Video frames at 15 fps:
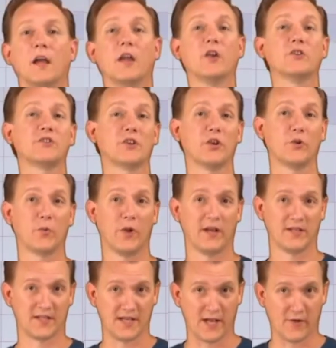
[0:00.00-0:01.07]
Here's a good way
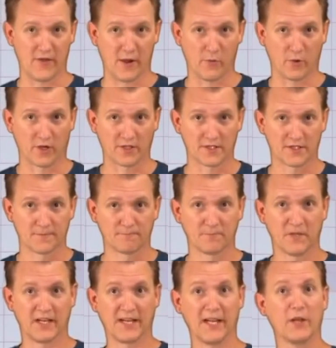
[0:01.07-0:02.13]
to see how that works.
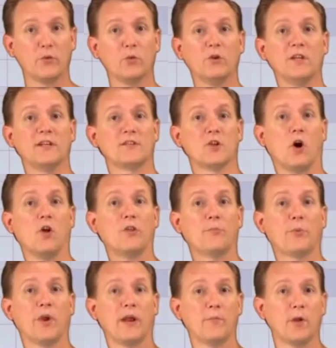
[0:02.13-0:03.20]
Again, we'll list all the
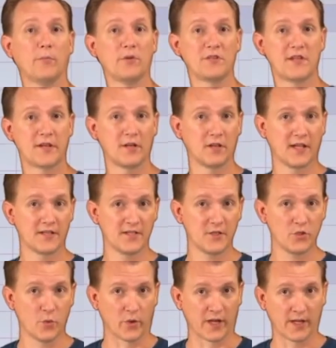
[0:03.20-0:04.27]
prime numbers that are less
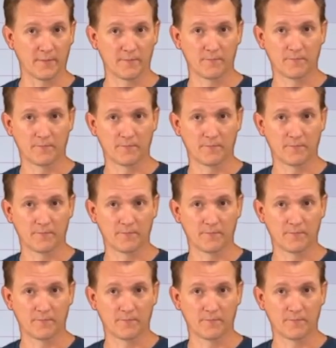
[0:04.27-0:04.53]
than 20.